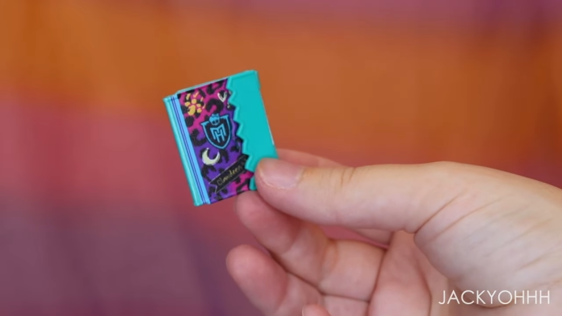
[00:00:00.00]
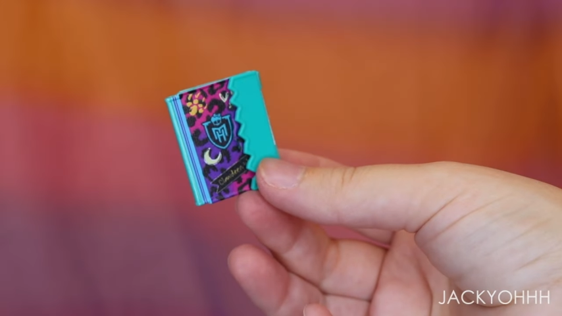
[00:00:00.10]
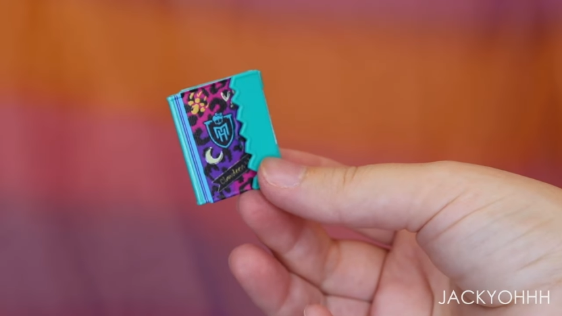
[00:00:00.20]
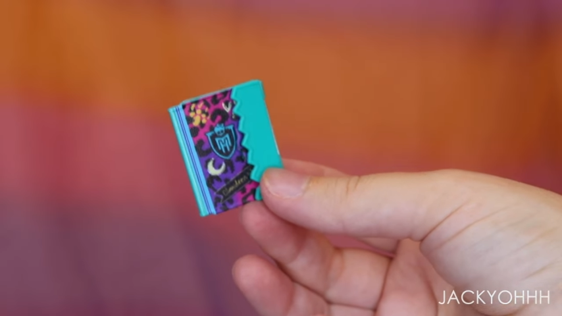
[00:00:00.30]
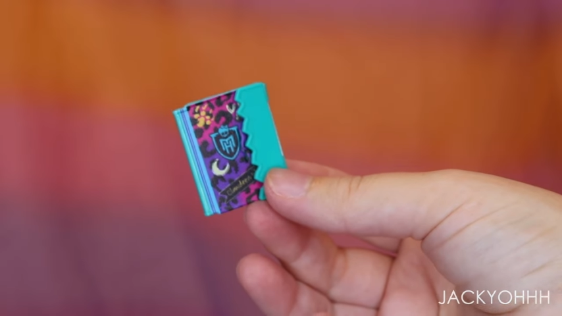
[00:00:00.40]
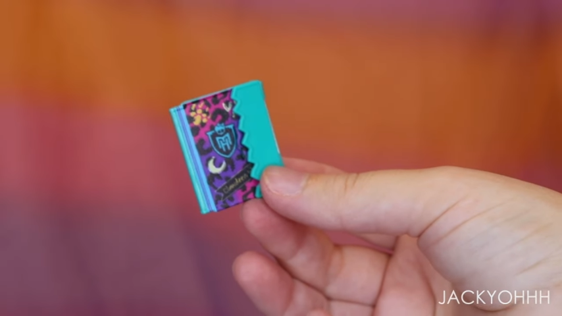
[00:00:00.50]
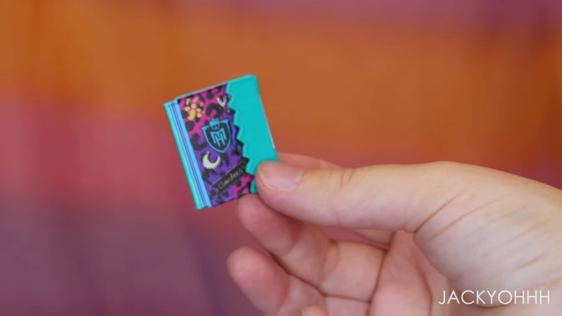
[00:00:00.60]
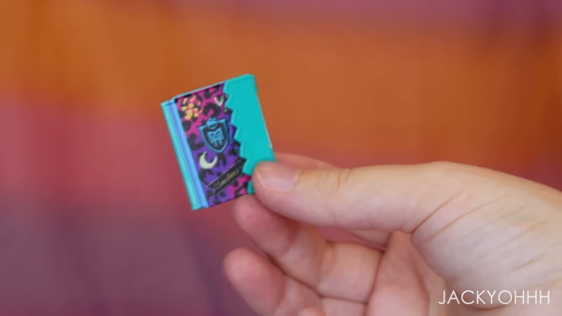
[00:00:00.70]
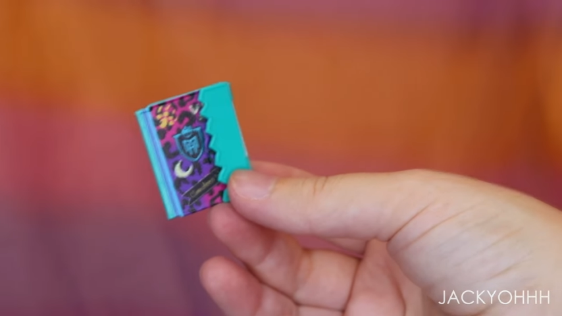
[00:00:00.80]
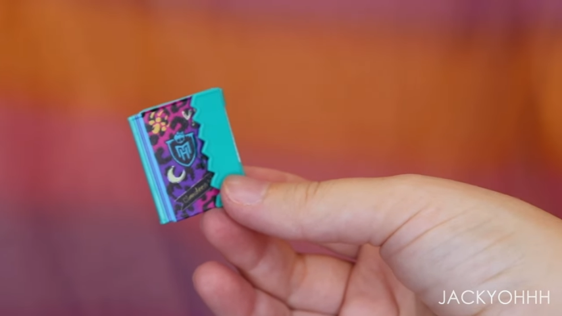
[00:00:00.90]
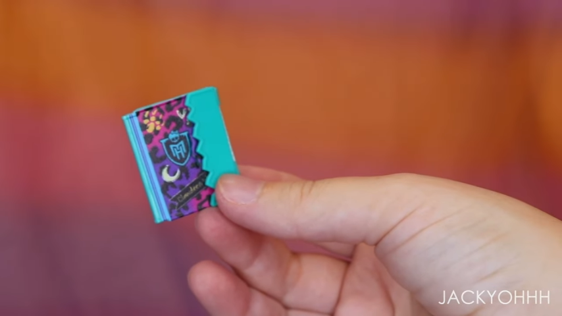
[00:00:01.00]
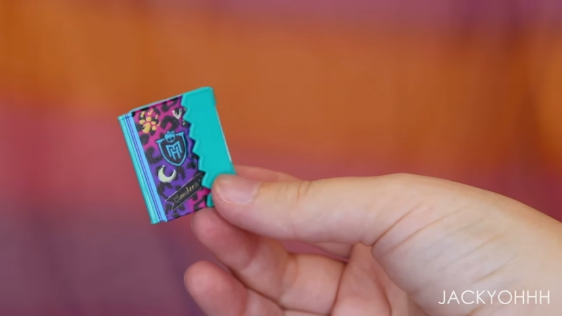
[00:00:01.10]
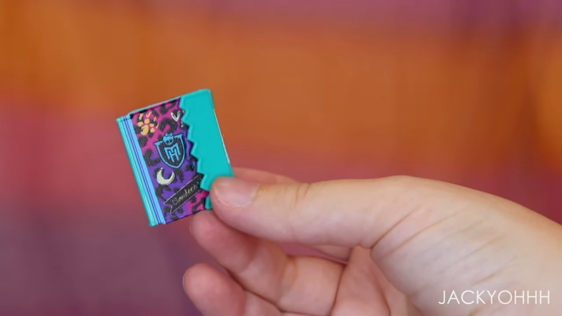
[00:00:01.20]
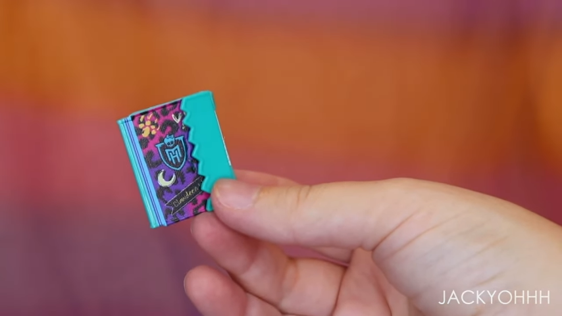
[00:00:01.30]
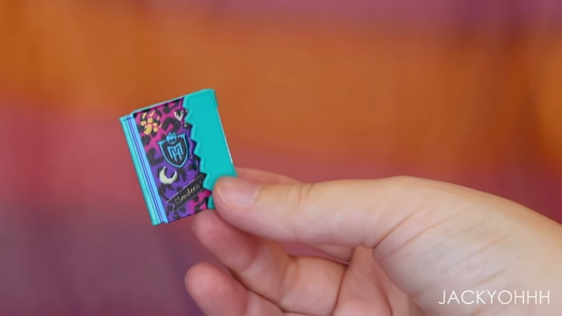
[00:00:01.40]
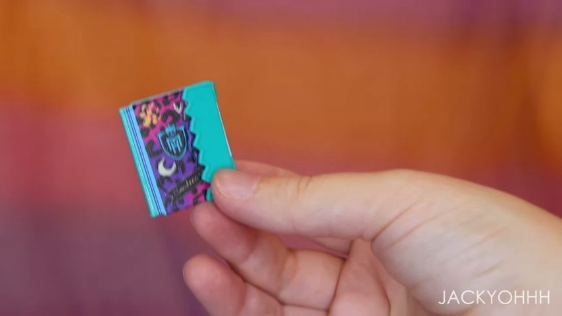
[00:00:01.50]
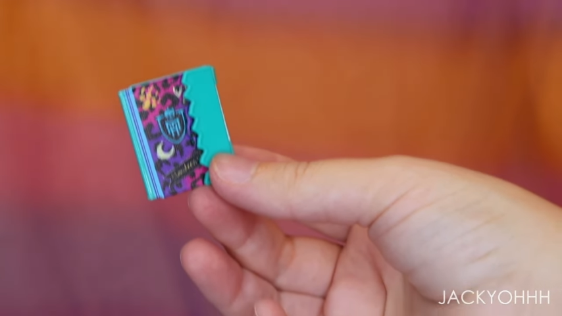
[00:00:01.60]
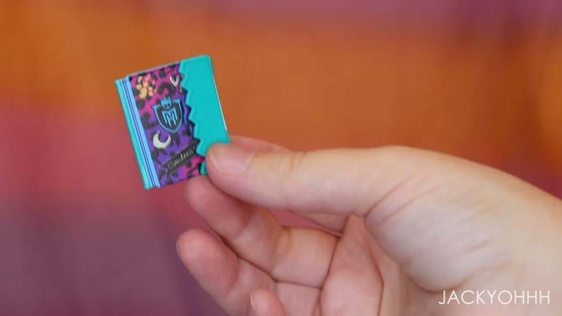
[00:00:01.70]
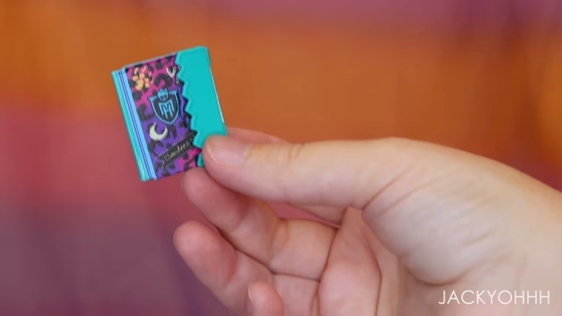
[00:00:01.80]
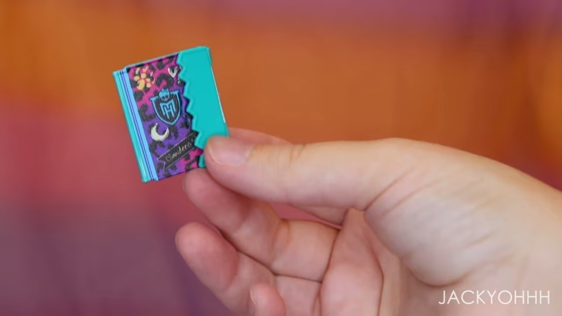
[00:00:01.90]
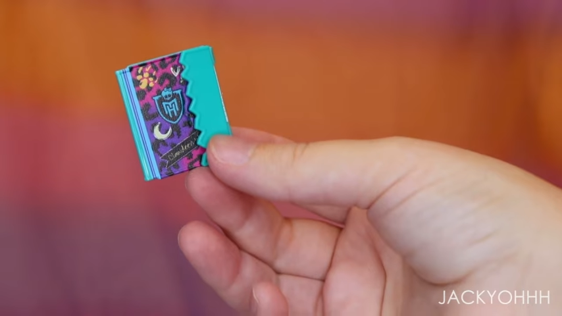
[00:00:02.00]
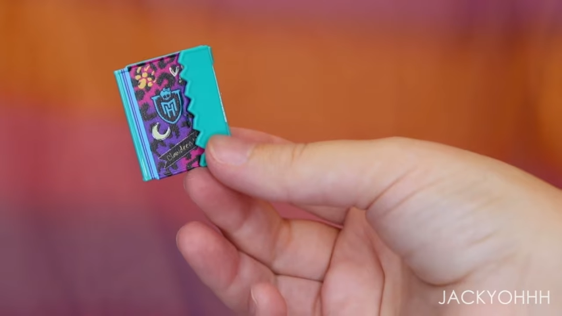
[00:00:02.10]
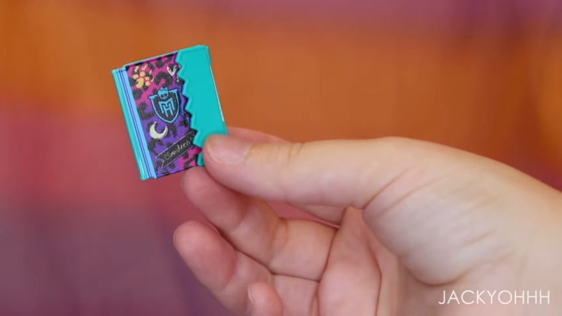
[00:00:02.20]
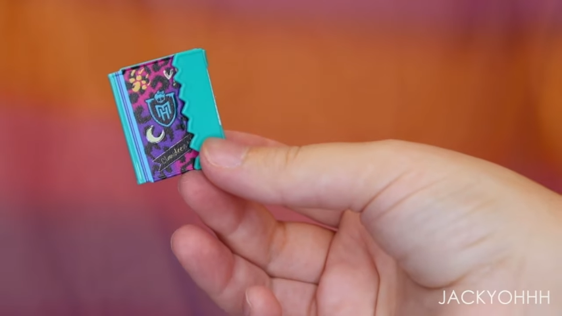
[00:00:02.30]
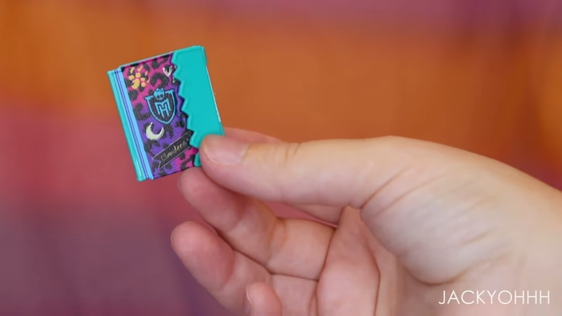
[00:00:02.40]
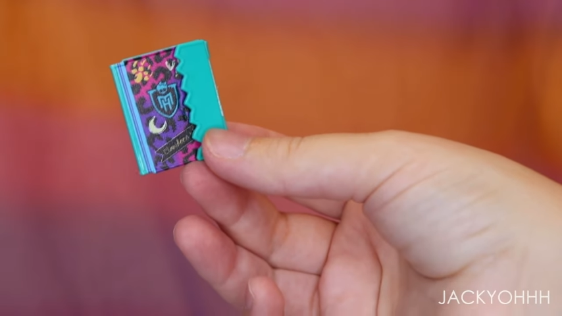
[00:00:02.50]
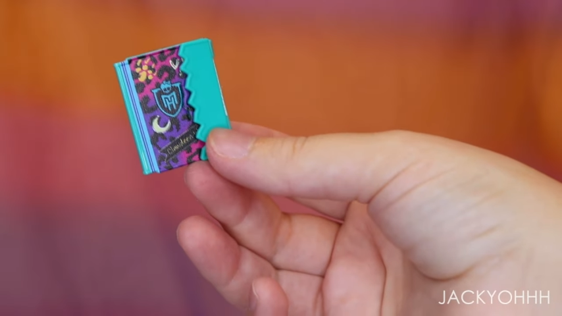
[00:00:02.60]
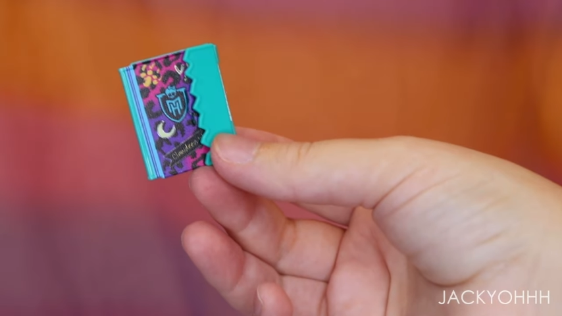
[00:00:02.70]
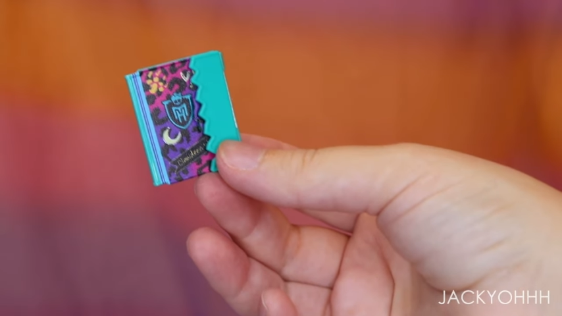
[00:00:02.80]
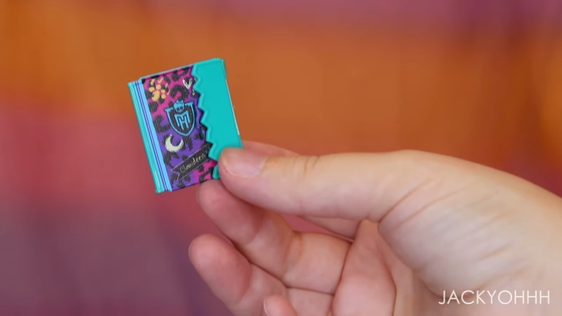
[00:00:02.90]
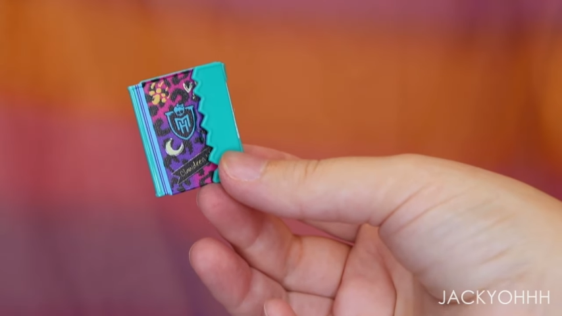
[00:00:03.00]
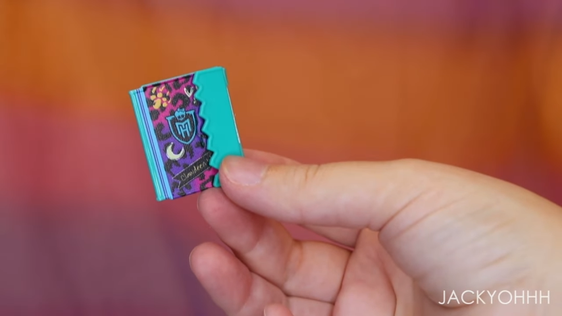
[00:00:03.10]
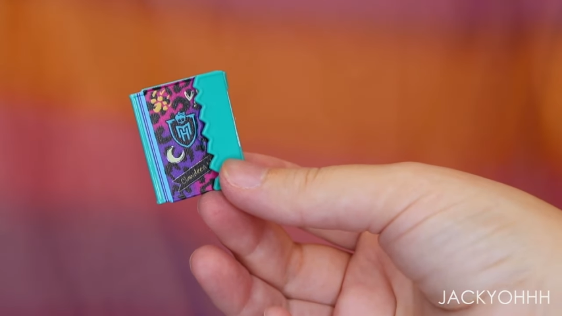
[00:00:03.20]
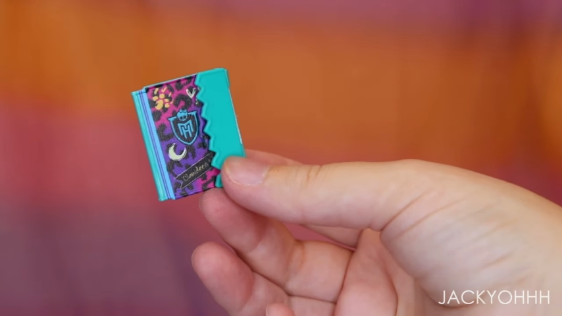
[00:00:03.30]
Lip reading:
No face is visible, so there are no lips to read.